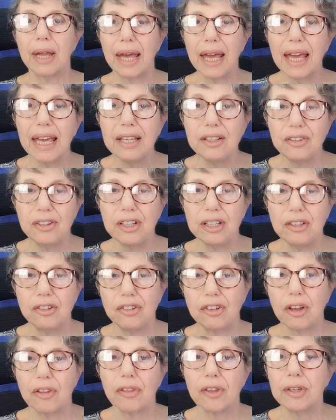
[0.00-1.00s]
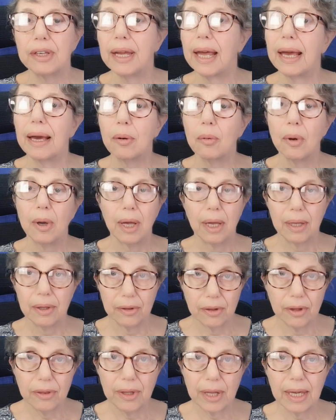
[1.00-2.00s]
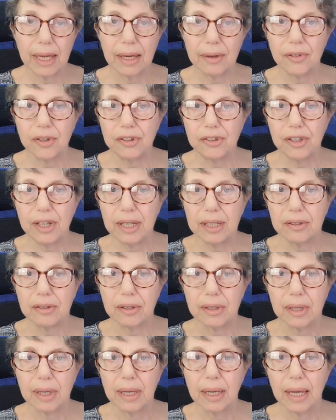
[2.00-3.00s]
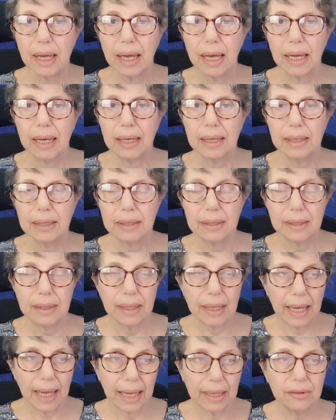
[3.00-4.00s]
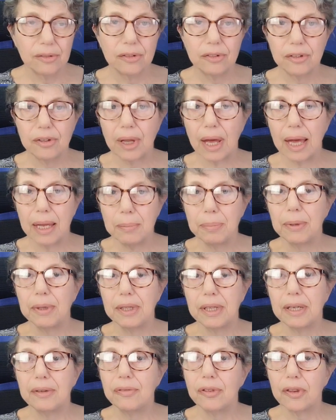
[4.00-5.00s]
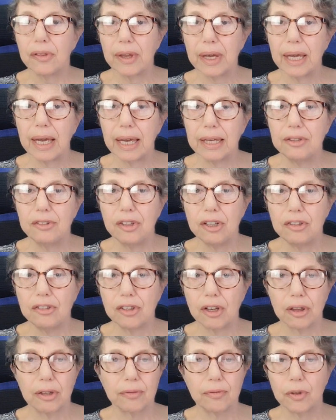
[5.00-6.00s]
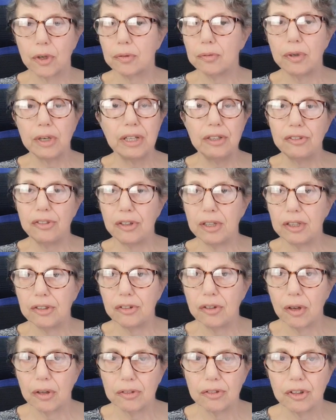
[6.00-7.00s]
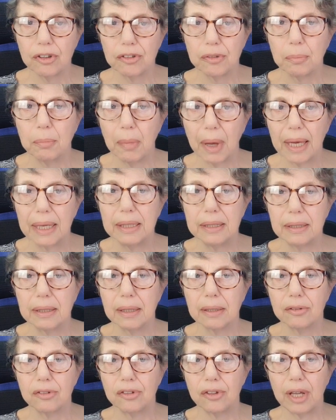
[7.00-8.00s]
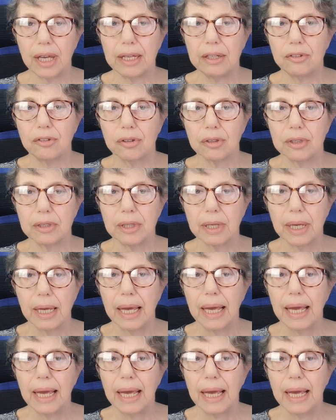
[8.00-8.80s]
hate each other now than they ever did. And I believe that they hate each other for a reason. It's not just mindless hatred.